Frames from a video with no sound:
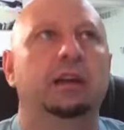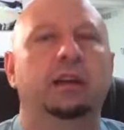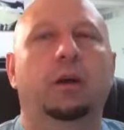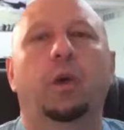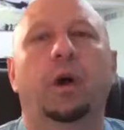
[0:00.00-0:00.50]
You
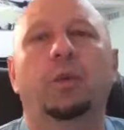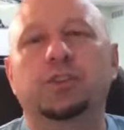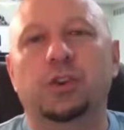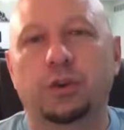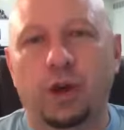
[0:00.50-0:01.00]
know, what
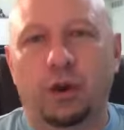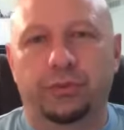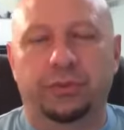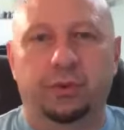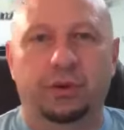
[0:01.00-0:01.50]
would you go
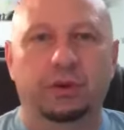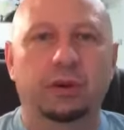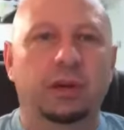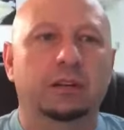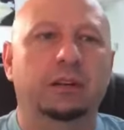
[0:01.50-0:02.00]
through
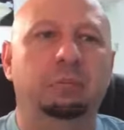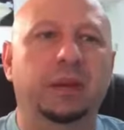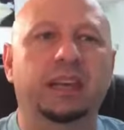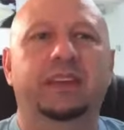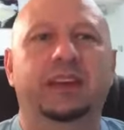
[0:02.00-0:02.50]
to
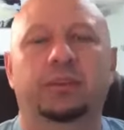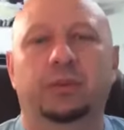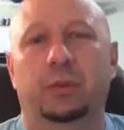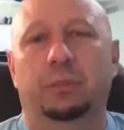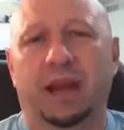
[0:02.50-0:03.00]
be there
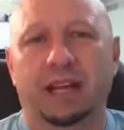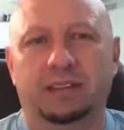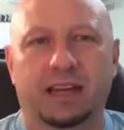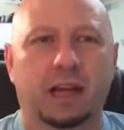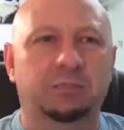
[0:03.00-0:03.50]
through the bad
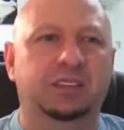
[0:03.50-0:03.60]
times?